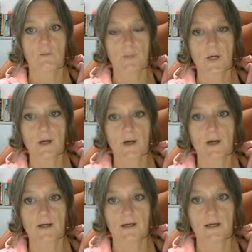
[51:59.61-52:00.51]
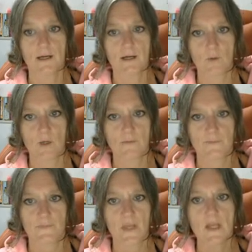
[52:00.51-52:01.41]
per hour.
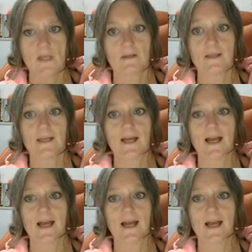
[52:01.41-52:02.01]
And